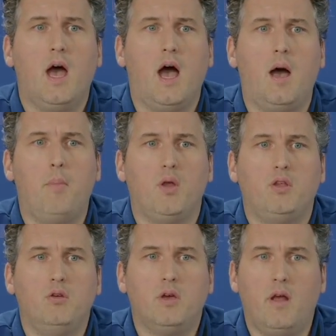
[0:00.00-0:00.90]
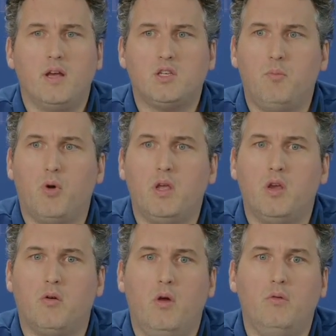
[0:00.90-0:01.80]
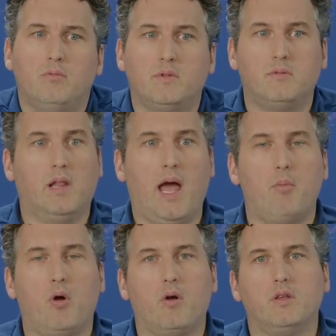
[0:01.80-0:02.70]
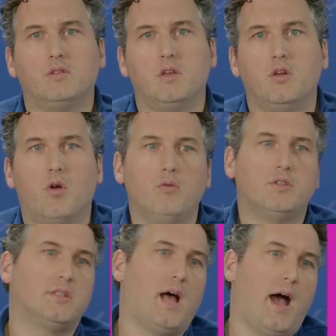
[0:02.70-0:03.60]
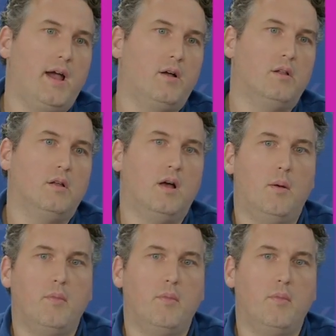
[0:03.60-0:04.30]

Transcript: But you can actually bring your own libraries and your own style.